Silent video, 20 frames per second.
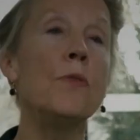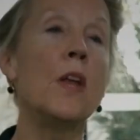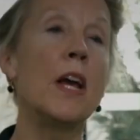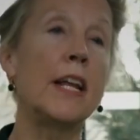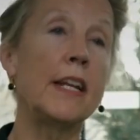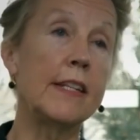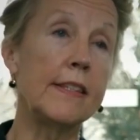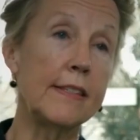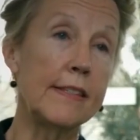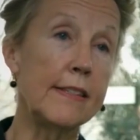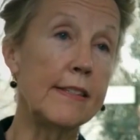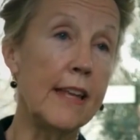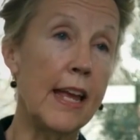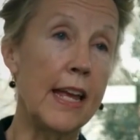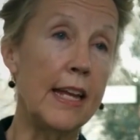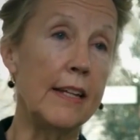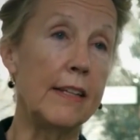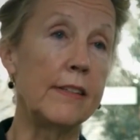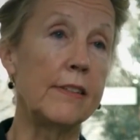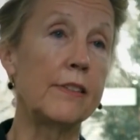United
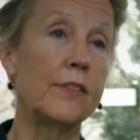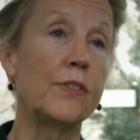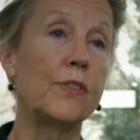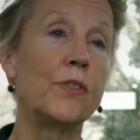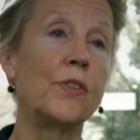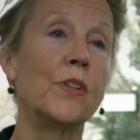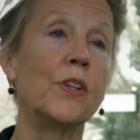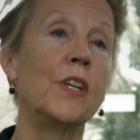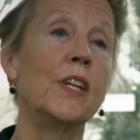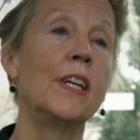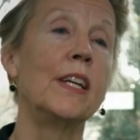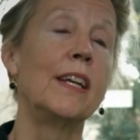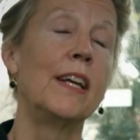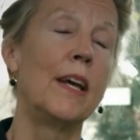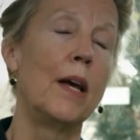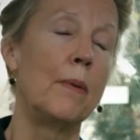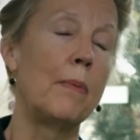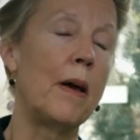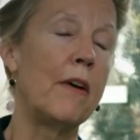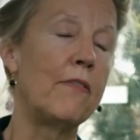States,
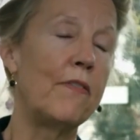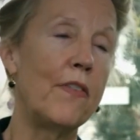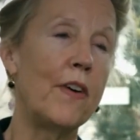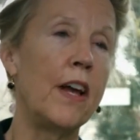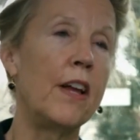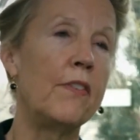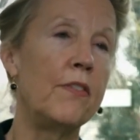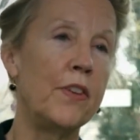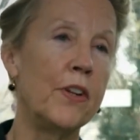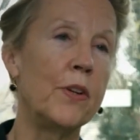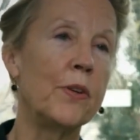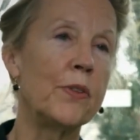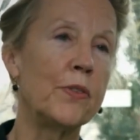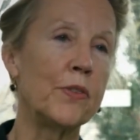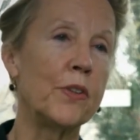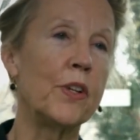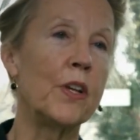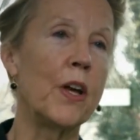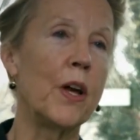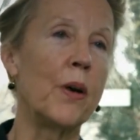about 5
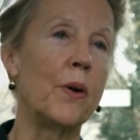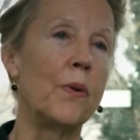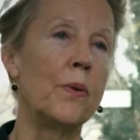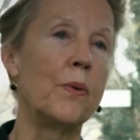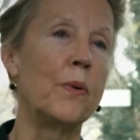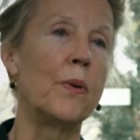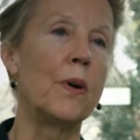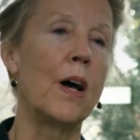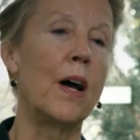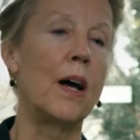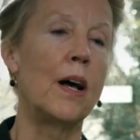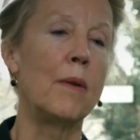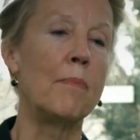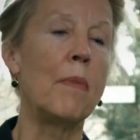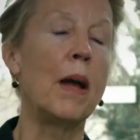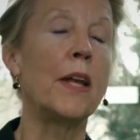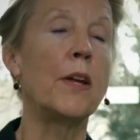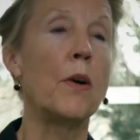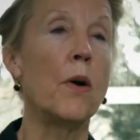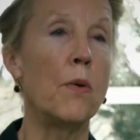years ago,
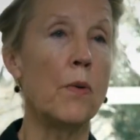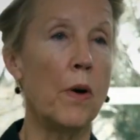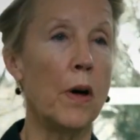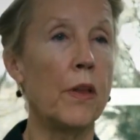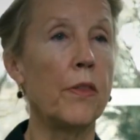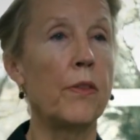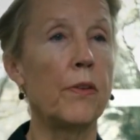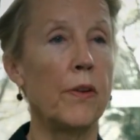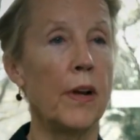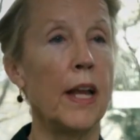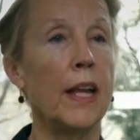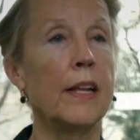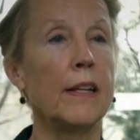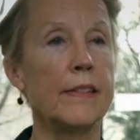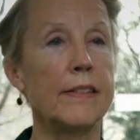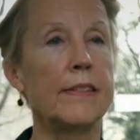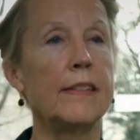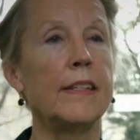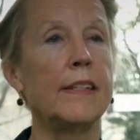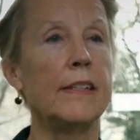my co-author
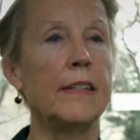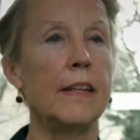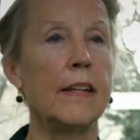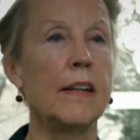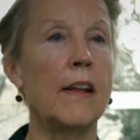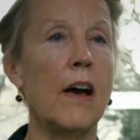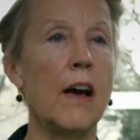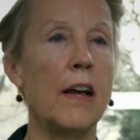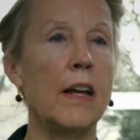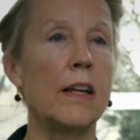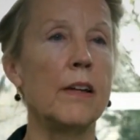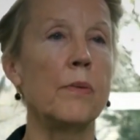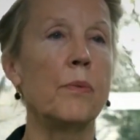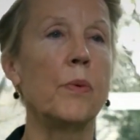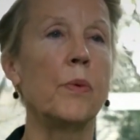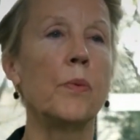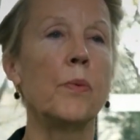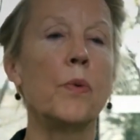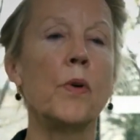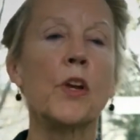Angus Deaton and I
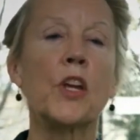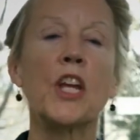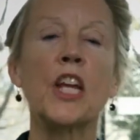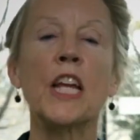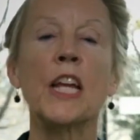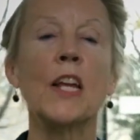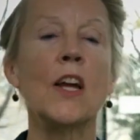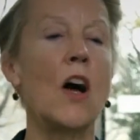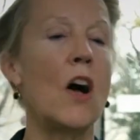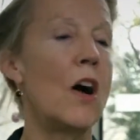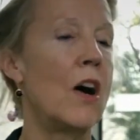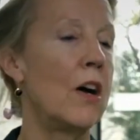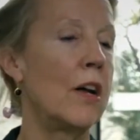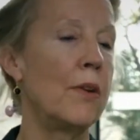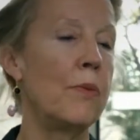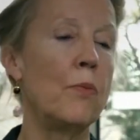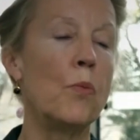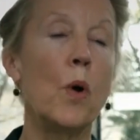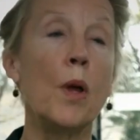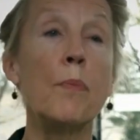were working
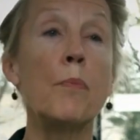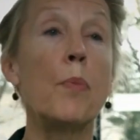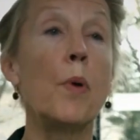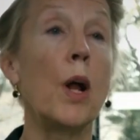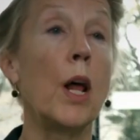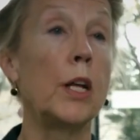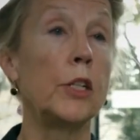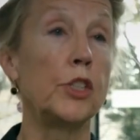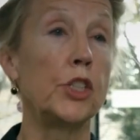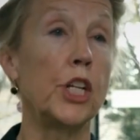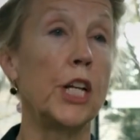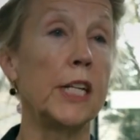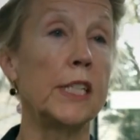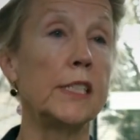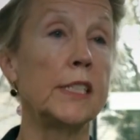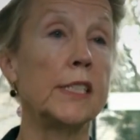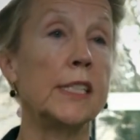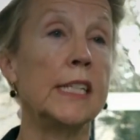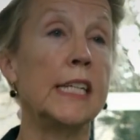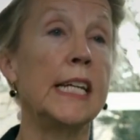on one
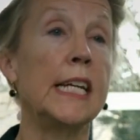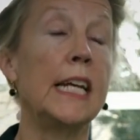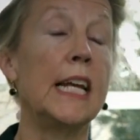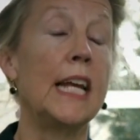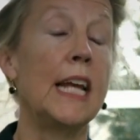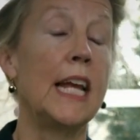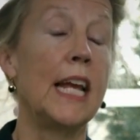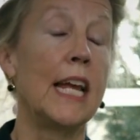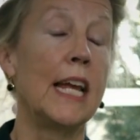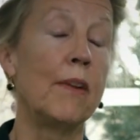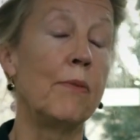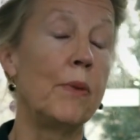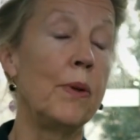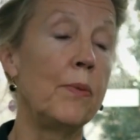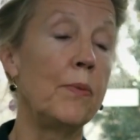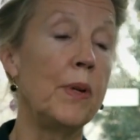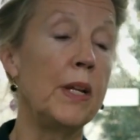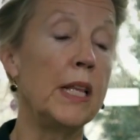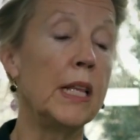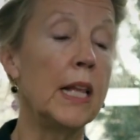project, and we
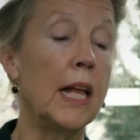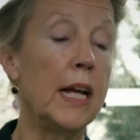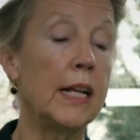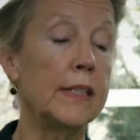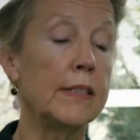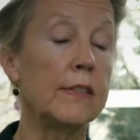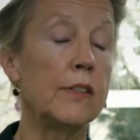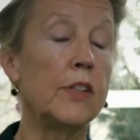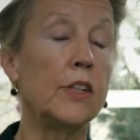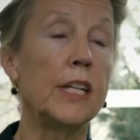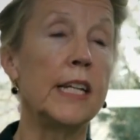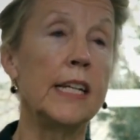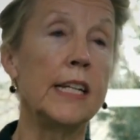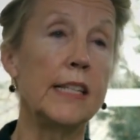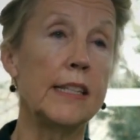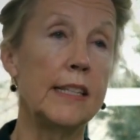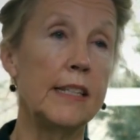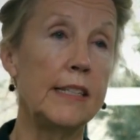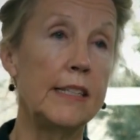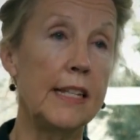realized, looking
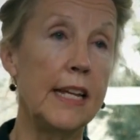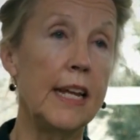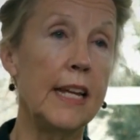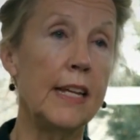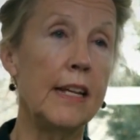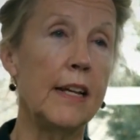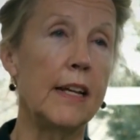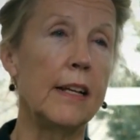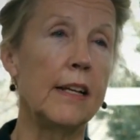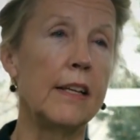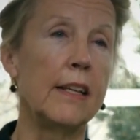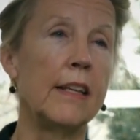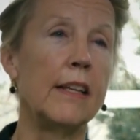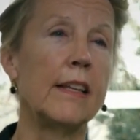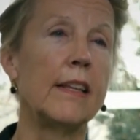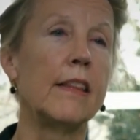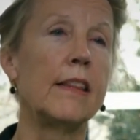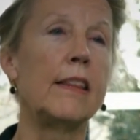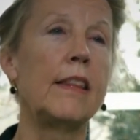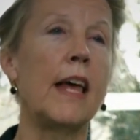at the data,
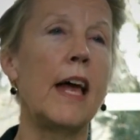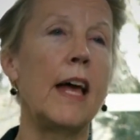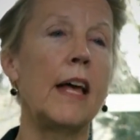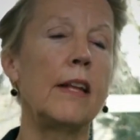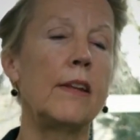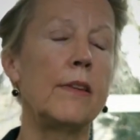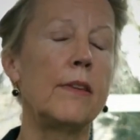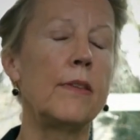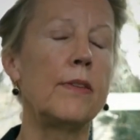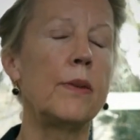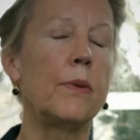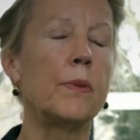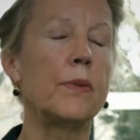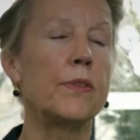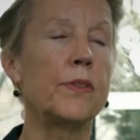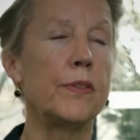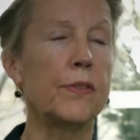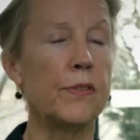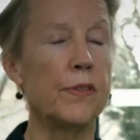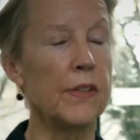that there
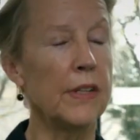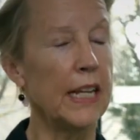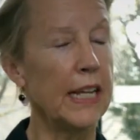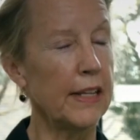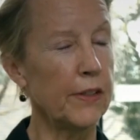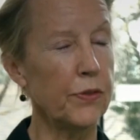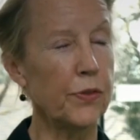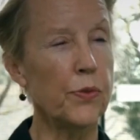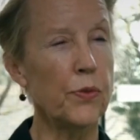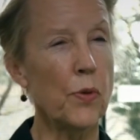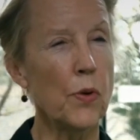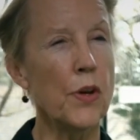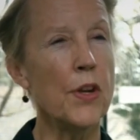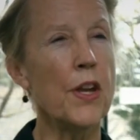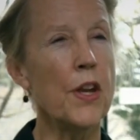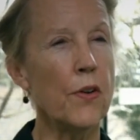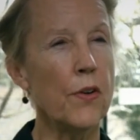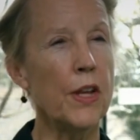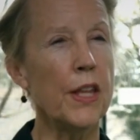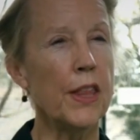was this
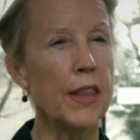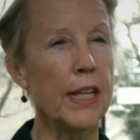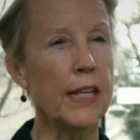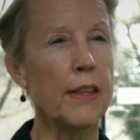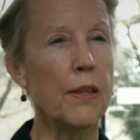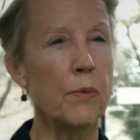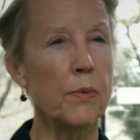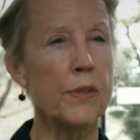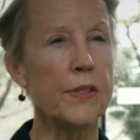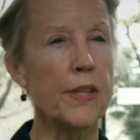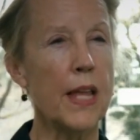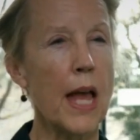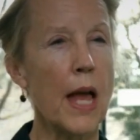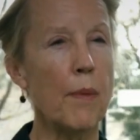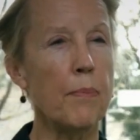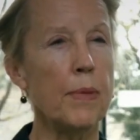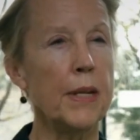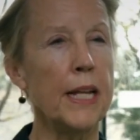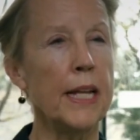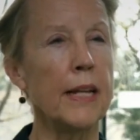extraordinary thing that was
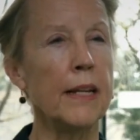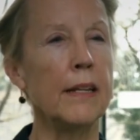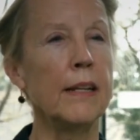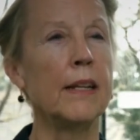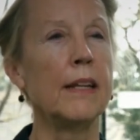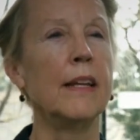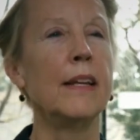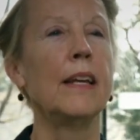happening